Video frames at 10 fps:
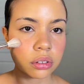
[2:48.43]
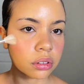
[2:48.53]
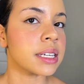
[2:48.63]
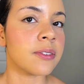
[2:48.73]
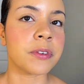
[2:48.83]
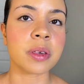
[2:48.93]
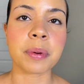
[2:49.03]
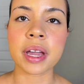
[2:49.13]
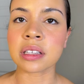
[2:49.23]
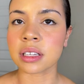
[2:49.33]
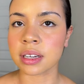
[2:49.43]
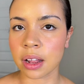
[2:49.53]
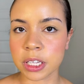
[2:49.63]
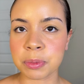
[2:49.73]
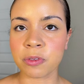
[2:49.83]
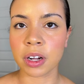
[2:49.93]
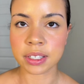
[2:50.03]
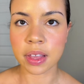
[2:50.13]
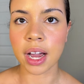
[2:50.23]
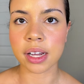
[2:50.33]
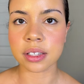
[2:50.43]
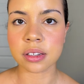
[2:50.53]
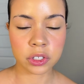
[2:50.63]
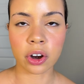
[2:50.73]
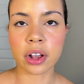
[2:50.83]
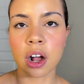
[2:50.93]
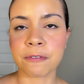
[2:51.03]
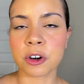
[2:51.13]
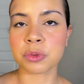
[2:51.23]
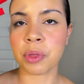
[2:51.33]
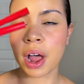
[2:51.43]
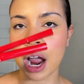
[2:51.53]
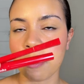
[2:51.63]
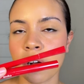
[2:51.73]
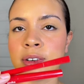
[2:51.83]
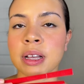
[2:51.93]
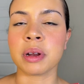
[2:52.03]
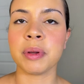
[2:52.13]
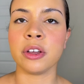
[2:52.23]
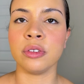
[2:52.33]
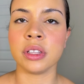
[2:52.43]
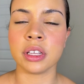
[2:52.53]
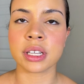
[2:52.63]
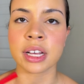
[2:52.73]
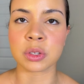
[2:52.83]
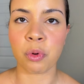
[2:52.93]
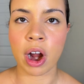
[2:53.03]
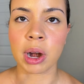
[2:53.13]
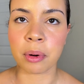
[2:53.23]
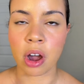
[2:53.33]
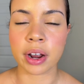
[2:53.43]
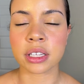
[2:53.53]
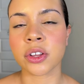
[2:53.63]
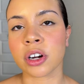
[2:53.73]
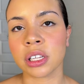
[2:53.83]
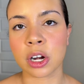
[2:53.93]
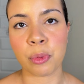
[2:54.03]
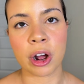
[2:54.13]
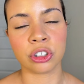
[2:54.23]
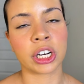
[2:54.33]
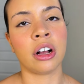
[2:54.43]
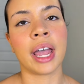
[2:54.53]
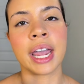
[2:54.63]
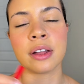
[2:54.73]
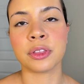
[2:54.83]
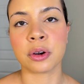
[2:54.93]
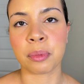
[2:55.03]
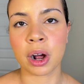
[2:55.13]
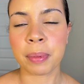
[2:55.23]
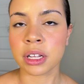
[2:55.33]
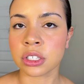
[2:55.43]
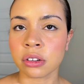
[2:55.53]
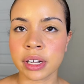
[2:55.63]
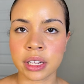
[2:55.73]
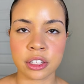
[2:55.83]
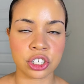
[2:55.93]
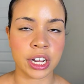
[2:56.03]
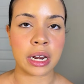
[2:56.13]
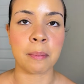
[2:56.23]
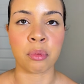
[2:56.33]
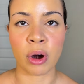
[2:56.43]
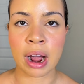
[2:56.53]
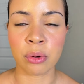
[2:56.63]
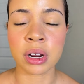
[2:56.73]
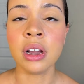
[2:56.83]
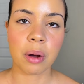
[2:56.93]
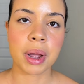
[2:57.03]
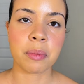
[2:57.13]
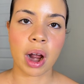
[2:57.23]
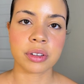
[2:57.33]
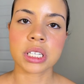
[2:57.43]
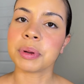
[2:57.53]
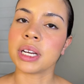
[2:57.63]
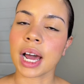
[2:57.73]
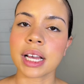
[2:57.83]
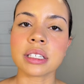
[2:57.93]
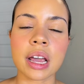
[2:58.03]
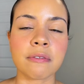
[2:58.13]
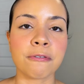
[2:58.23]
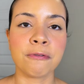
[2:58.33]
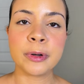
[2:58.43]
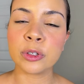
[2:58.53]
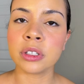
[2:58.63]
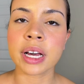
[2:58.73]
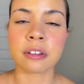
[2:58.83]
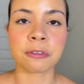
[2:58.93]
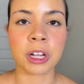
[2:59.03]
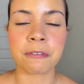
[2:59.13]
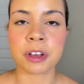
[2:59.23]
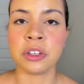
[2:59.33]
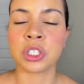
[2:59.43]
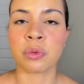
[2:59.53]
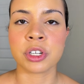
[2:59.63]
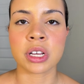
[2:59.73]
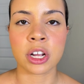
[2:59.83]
It for the base. Now let's move on to the eyes. Starting off first with eyebrows, I'm going to be using these Esquire products. They're clear brow gel and their brow pencil in the shade Brown. I want my brows to be nice and full and fluffy, so we're just going to